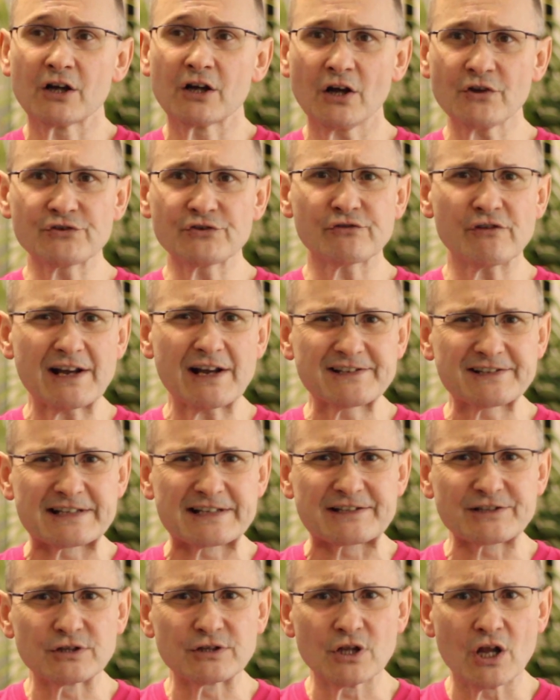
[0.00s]
Contrast
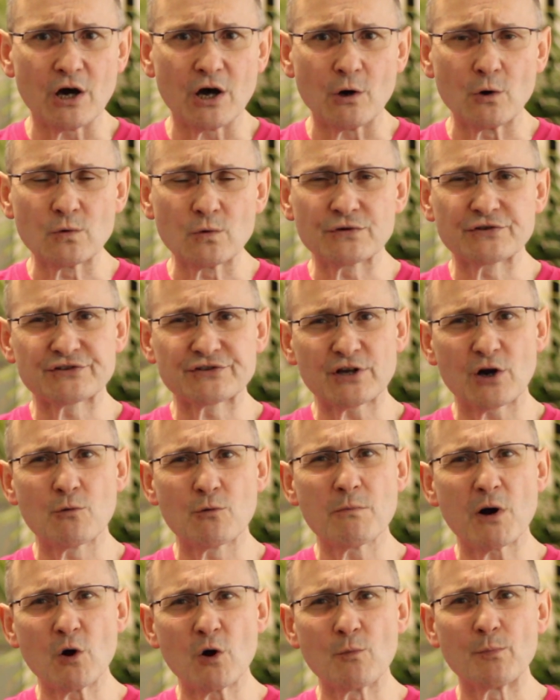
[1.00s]
is low,
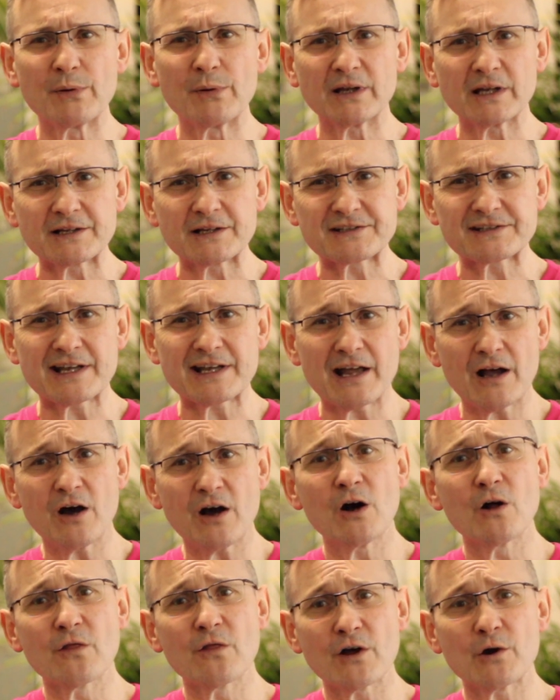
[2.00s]
so mobility,
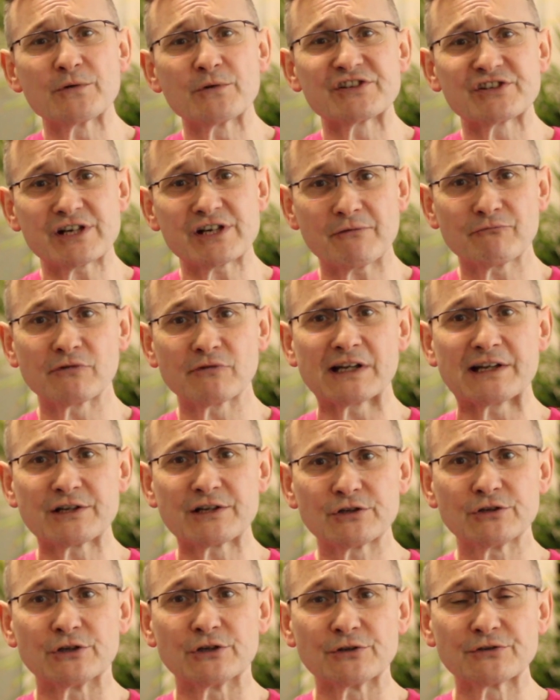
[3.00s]
although is generally
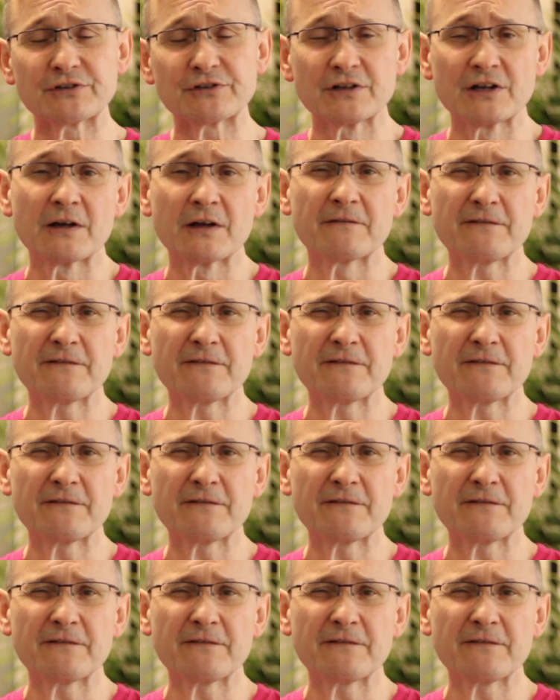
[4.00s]
good,